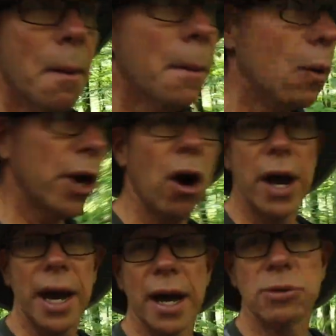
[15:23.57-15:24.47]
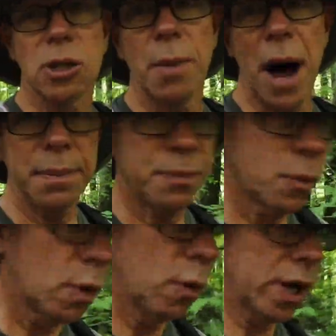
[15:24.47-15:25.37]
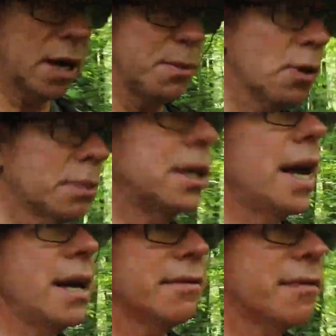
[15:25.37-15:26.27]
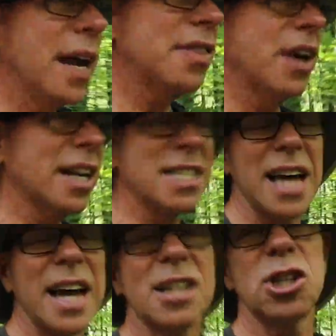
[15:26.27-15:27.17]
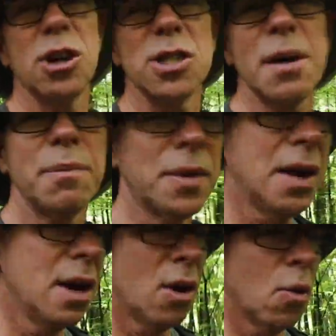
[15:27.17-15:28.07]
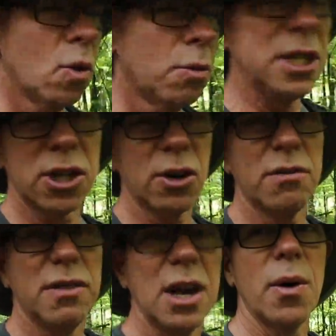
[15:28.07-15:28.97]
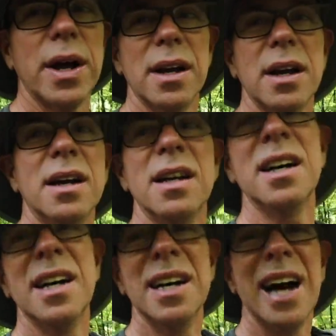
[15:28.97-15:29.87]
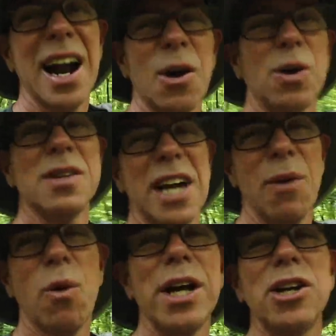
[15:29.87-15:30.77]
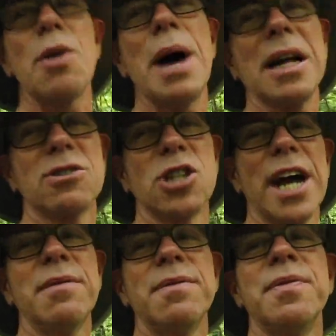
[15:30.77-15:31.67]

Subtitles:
But we are heading up to the mine. We will keep you up to date. If anything exciting shows up, we'll be sure to video it. I don't know what are you doing back there, Jan?